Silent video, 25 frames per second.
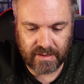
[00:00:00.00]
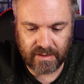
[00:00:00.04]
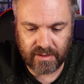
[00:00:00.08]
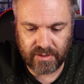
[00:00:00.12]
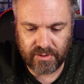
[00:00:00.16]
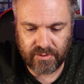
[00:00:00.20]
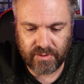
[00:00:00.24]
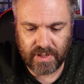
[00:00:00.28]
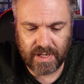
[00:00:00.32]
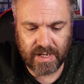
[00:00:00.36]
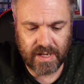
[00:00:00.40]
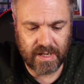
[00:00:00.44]
in
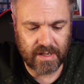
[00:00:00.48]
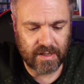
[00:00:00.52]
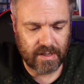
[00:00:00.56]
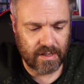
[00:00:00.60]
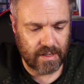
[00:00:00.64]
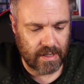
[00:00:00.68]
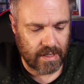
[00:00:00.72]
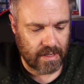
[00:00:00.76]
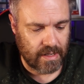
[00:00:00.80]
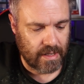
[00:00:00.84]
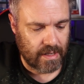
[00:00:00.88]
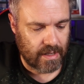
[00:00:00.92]
the trade.
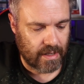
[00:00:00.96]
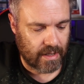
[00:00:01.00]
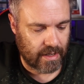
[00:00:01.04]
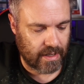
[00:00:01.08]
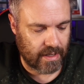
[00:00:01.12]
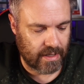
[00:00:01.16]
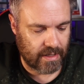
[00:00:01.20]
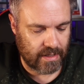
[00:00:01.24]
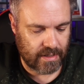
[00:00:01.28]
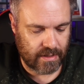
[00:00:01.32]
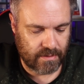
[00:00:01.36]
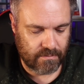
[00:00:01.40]

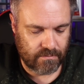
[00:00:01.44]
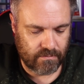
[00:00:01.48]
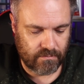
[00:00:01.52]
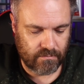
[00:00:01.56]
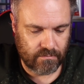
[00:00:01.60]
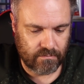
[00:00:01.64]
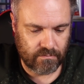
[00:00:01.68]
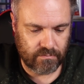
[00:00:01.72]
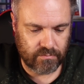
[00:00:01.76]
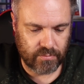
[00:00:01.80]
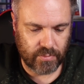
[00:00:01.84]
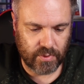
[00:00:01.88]

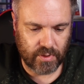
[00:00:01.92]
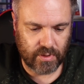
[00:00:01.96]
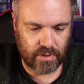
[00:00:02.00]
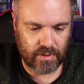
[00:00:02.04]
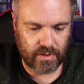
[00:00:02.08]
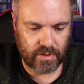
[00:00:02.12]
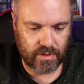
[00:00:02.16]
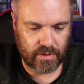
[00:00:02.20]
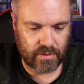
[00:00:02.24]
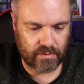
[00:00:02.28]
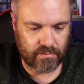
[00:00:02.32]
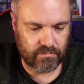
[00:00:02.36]
Um,
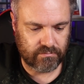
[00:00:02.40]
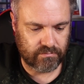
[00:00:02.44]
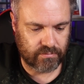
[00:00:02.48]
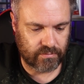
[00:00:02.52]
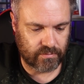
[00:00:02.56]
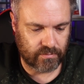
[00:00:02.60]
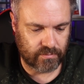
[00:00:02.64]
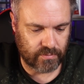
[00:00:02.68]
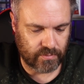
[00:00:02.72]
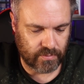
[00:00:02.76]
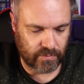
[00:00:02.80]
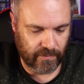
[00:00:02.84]

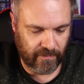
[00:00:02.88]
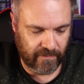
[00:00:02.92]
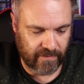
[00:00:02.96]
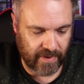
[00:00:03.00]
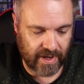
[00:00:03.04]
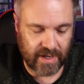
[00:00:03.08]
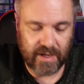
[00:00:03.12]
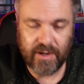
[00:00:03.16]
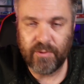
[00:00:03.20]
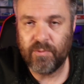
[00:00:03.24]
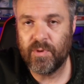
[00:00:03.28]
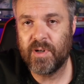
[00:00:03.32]

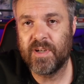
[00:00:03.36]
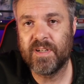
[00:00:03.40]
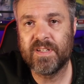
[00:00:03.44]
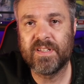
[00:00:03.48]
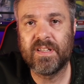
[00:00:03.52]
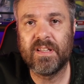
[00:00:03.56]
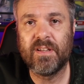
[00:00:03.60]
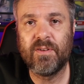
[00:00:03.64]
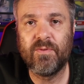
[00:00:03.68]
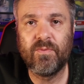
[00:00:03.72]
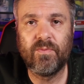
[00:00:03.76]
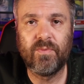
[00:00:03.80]

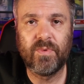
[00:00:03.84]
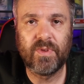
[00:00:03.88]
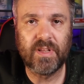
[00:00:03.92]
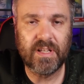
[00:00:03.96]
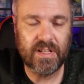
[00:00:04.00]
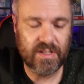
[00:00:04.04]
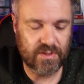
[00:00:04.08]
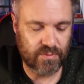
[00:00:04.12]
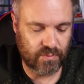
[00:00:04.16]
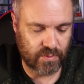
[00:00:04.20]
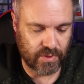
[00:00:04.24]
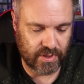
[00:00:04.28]
Value-wise, the,
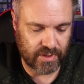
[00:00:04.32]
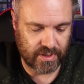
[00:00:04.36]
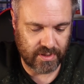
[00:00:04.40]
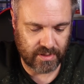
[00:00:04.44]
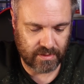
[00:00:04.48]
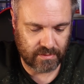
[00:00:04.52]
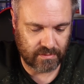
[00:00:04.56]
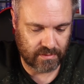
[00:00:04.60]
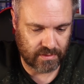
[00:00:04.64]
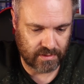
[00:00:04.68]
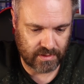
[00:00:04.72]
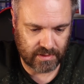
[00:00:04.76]
these
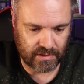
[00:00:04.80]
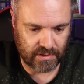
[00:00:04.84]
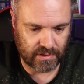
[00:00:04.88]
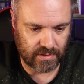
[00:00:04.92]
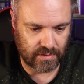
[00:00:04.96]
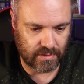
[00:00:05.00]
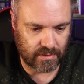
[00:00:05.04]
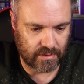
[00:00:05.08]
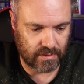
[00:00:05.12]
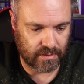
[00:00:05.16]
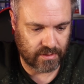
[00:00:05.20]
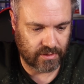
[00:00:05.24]
weren't
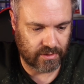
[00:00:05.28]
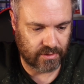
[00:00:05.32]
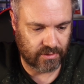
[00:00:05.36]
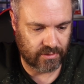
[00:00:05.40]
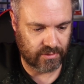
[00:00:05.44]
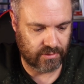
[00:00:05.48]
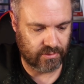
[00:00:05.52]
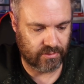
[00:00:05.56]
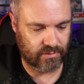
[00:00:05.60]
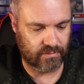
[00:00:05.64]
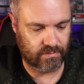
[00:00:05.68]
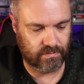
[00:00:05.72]
hard
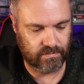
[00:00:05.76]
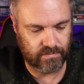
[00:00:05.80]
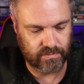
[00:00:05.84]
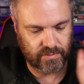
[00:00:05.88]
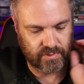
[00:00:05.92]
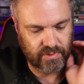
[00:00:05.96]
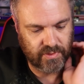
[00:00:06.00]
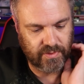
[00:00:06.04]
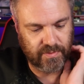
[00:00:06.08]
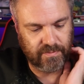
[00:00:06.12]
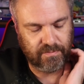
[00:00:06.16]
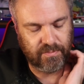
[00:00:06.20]
to
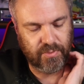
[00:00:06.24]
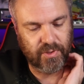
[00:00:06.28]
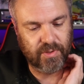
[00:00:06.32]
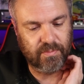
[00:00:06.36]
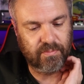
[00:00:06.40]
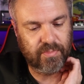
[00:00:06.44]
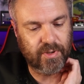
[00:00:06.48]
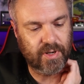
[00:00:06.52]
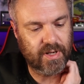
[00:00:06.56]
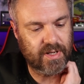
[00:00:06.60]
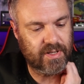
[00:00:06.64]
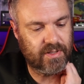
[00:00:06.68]
sort of put
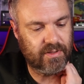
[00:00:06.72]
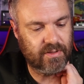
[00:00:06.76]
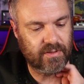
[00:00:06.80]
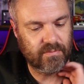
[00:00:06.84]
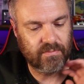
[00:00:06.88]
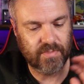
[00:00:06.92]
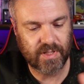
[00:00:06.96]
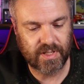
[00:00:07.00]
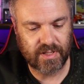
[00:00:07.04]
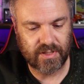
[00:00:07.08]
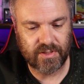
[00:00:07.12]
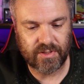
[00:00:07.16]
a price
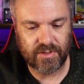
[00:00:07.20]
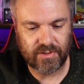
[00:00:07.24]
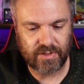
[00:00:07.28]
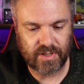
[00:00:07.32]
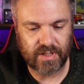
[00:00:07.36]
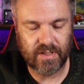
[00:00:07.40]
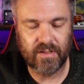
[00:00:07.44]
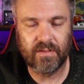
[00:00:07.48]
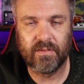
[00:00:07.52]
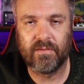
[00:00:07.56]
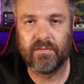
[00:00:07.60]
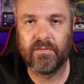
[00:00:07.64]
on, because you
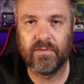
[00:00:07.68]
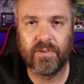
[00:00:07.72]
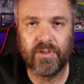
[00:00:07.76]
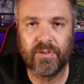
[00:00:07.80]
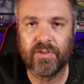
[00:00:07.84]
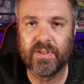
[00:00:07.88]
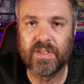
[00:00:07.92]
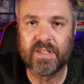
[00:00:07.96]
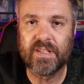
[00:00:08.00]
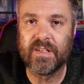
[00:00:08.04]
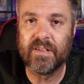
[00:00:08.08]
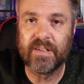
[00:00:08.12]
can
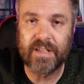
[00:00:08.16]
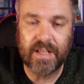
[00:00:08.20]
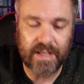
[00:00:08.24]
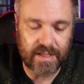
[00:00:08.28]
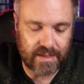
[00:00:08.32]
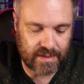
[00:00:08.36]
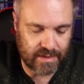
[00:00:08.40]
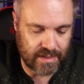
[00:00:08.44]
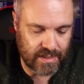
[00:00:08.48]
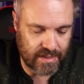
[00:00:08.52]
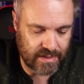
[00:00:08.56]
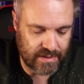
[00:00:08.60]
you can still
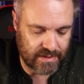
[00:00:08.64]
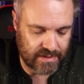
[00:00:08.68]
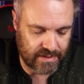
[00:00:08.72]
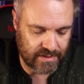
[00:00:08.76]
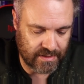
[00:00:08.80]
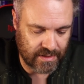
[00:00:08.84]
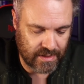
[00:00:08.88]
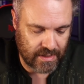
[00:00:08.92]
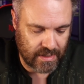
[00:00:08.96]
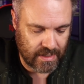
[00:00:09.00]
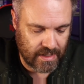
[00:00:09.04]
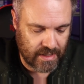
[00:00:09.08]
get
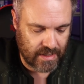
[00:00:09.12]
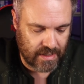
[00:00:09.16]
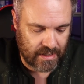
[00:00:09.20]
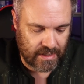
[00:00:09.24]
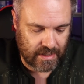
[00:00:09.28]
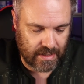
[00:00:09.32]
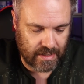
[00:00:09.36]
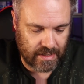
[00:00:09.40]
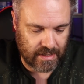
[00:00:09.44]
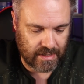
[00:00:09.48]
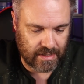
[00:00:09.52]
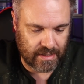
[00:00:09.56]
these.
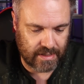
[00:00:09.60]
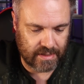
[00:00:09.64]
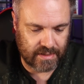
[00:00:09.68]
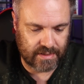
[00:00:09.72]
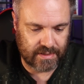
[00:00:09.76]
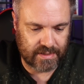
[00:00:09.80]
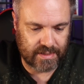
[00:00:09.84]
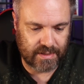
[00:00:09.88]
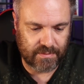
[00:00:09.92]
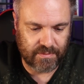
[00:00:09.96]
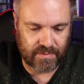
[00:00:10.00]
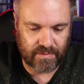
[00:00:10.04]

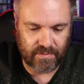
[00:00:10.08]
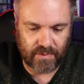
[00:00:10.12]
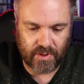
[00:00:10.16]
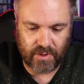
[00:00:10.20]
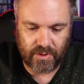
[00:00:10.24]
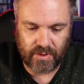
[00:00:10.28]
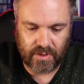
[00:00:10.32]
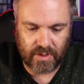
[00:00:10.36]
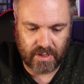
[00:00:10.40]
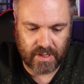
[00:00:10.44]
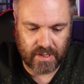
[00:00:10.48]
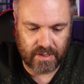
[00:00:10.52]
Uh, some
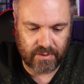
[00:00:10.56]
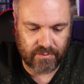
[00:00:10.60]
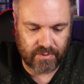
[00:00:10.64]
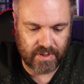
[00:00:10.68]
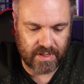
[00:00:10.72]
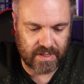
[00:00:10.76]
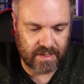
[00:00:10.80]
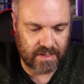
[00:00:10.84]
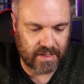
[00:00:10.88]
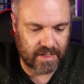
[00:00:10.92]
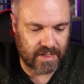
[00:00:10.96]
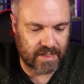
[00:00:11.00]
online
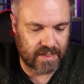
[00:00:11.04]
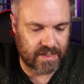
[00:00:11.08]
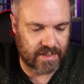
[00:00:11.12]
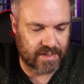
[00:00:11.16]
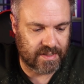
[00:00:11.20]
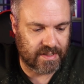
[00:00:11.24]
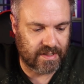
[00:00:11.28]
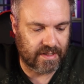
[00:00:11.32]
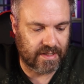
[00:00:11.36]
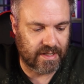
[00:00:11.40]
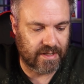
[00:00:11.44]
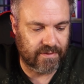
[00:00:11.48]

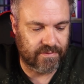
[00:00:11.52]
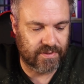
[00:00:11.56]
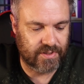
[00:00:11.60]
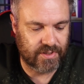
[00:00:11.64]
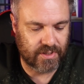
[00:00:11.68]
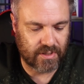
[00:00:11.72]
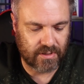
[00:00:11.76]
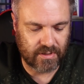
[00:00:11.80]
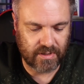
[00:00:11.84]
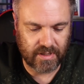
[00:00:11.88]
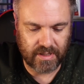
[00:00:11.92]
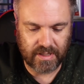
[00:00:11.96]
retailers still have
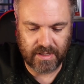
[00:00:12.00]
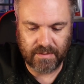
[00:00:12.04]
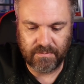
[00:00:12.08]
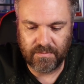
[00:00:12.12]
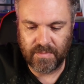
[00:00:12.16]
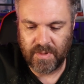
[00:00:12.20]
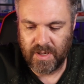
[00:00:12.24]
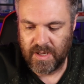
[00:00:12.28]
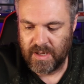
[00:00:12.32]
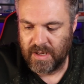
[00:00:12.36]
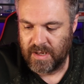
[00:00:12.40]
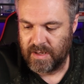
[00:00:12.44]
stock of
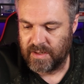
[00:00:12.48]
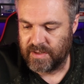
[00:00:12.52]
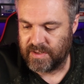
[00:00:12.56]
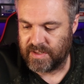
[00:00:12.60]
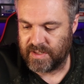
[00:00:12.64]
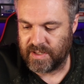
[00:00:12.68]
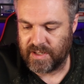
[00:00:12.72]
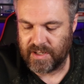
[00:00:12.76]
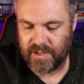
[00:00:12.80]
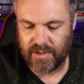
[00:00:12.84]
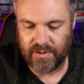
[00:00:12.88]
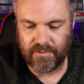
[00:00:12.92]
them,
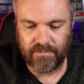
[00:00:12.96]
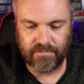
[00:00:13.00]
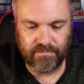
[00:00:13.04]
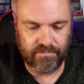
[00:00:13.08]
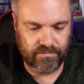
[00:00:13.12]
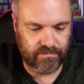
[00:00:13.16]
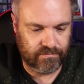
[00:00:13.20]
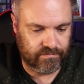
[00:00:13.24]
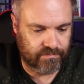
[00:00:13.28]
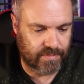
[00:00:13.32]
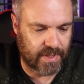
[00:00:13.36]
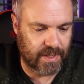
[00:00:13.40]
so
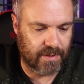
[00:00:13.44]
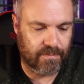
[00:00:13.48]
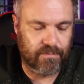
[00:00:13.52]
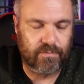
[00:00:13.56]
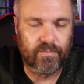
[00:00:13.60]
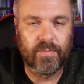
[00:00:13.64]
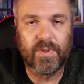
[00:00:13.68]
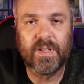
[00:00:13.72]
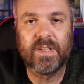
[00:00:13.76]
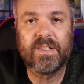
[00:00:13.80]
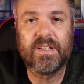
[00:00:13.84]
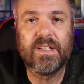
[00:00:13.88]
yeah,
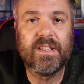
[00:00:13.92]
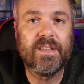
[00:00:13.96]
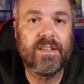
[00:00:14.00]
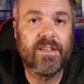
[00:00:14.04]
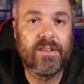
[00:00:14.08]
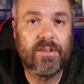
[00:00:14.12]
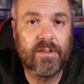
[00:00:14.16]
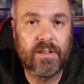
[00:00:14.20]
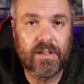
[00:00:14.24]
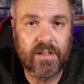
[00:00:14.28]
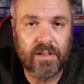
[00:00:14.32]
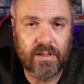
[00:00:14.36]
it's
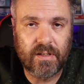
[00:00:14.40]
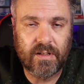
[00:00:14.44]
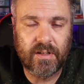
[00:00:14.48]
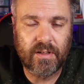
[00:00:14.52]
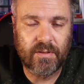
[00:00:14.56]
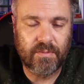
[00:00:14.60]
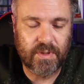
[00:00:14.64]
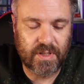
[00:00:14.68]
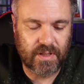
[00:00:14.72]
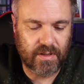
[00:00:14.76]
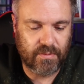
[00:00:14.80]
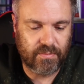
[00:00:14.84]
easy to
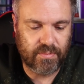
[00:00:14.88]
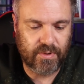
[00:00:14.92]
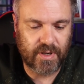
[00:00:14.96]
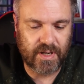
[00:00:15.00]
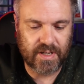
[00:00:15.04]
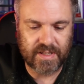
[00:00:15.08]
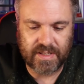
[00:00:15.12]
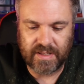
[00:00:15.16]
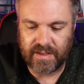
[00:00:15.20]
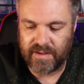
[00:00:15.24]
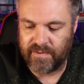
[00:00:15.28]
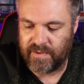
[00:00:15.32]
determine the
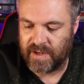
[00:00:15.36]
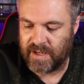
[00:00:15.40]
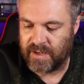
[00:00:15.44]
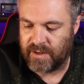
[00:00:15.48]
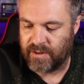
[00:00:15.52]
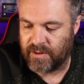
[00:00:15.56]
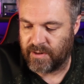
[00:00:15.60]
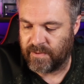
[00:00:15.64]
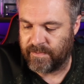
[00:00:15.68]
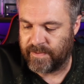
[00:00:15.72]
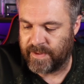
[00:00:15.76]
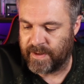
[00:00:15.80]
price and the
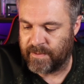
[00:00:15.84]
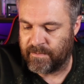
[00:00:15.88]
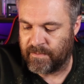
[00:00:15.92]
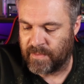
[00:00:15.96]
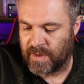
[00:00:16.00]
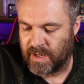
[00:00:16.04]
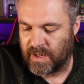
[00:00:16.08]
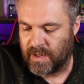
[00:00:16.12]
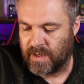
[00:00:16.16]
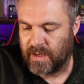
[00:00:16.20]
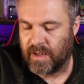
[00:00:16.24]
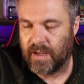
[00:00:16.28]
value of them.
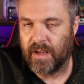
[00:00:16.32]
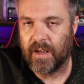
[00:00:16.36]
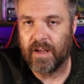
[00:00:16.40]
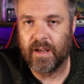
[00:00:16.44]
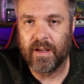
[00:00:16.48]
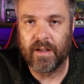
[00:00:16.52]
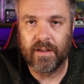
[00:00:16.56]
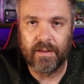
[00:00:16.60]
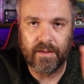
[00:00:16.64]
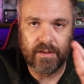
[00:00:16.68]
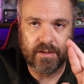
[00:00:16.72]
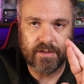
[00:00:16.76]

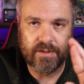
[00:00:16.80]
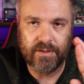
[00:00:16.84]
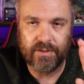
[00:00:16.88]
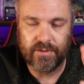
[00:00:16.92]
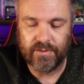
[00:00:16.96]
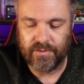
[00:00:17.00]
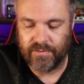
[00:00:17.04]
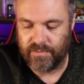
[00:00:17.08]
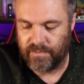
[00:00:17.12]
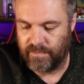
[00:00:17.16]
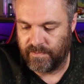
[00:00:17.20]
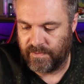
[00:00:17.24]
Uh, those
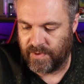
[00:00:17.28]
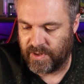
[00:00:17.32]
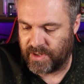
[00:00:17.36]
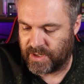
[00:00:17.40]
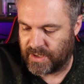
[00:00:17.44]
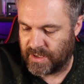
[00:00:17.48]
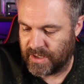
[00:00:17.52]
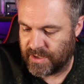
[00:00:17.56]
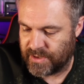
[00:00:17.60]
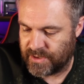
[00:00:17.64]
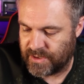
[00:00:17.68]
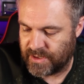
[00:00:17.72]
two
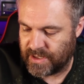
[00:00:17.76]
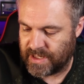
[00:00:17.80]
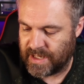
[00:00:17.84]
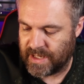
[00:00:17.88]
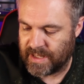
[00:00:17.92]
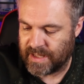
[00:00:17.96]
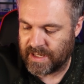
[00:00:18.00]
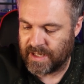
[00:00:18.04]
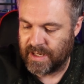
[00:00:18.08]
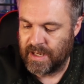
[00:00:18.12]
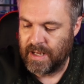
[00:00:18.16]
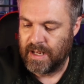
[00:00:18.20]
very close
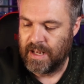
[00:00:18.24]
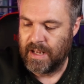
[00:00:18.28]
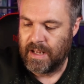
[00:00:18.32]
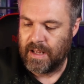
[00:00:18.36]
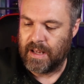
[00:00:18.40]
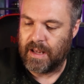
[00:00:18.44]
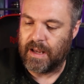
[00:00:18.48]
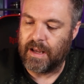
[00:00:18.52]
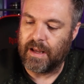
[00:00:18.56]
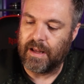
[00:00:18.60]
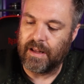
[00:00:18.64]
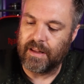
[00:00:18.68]
together.
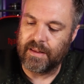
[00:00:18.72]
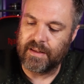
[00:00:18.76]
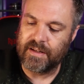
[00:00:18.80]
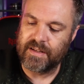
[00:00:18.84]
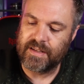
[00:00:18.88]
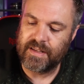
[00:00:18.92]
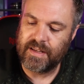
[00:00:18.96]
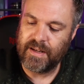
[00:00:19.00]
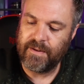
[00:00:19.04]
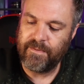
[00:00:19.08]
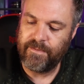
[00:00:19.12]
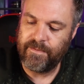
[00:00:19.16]
Uh, the
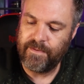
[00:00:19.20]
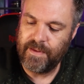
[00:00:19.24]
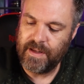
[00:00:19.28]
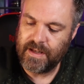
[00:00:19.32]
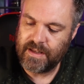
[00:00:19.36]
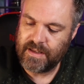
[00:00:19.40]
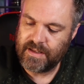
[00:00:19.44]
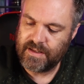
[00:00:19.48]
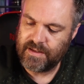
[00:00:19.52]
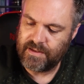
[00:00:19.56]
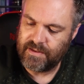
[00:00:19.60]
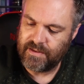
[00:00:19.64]
stuff
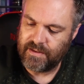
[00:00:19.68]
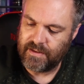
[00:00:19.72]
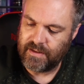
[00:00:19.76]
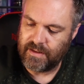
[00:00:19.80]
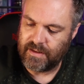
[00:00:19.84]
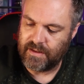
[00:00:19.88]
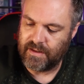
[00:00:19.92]
that's